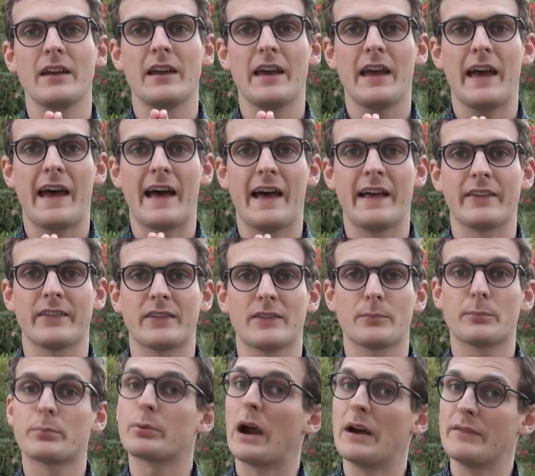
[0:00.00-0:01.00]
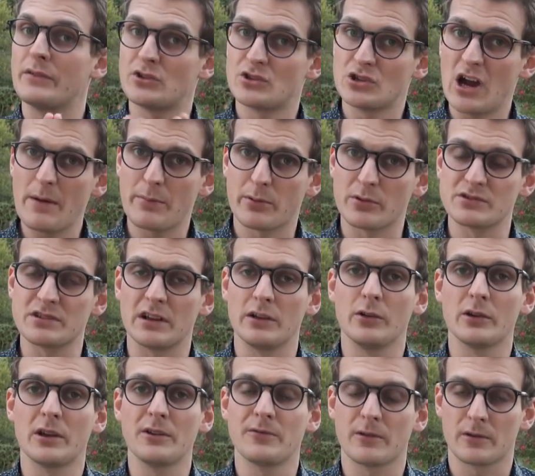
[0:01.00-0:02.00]
as private shoppers are
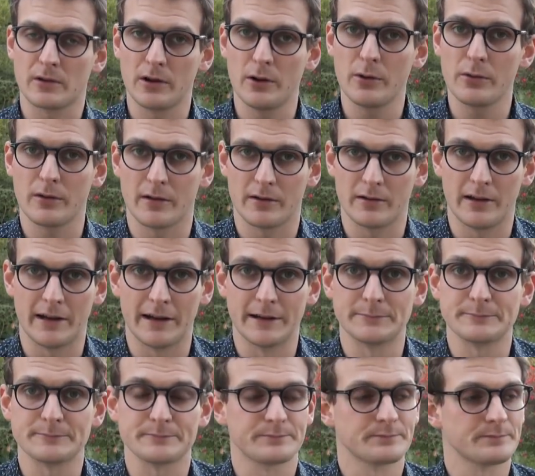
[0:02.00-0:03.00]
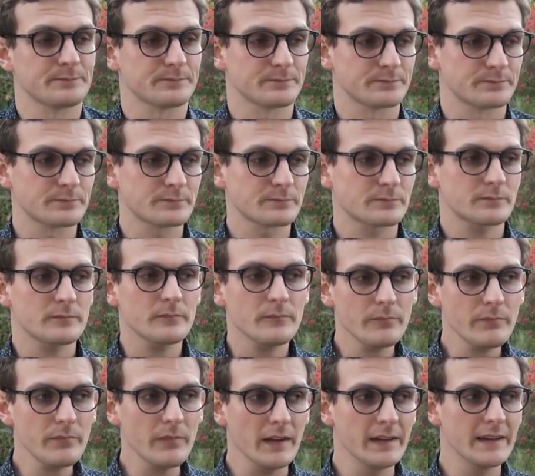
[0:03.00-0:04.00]
looking for clothes online,
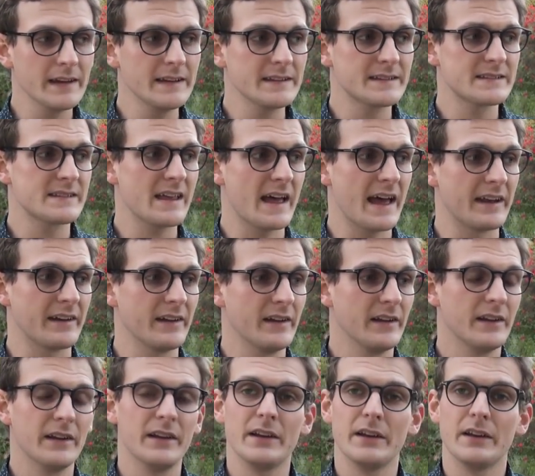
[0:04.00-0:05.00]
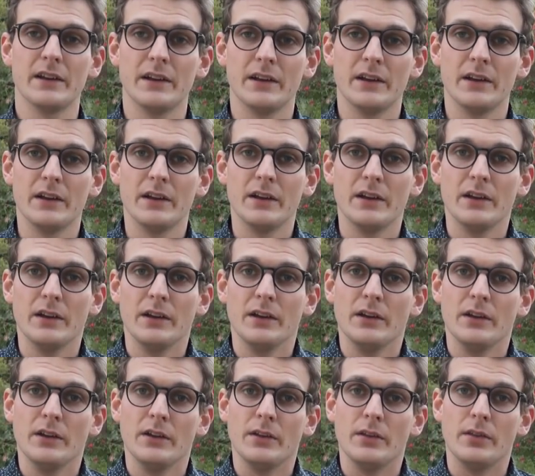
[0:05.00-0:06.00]
is that
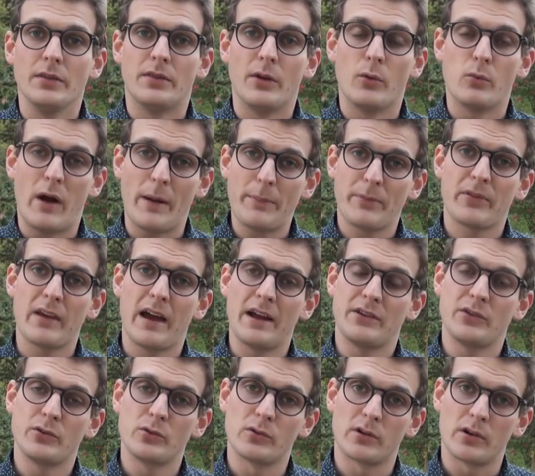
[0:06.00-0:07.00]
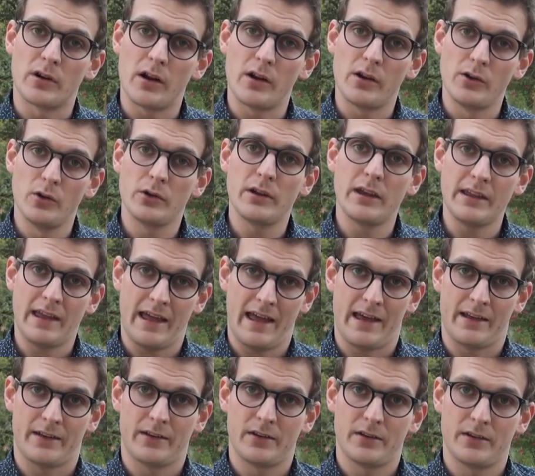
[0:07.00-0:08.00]
the website you are looking
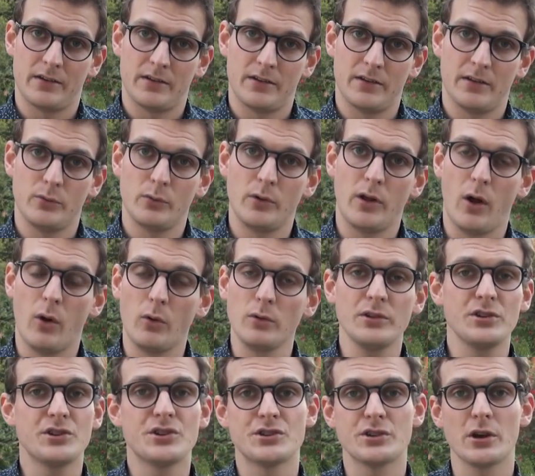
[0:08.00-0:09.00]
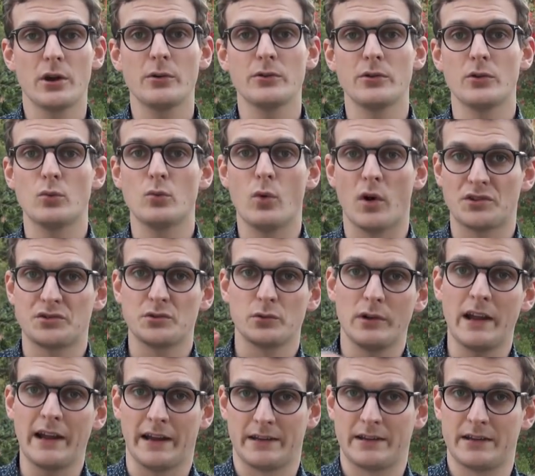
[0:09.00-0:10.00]
at will only show you what you
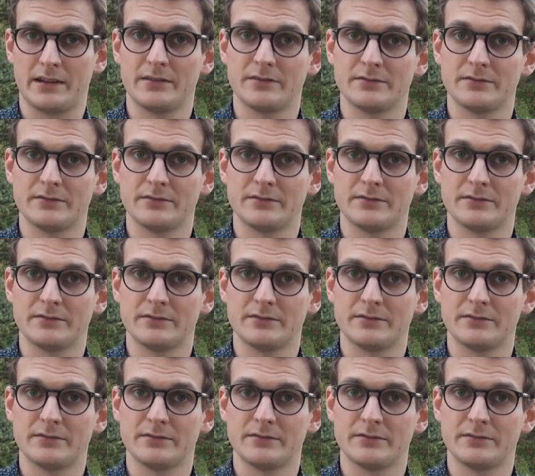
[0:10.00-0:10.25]
like.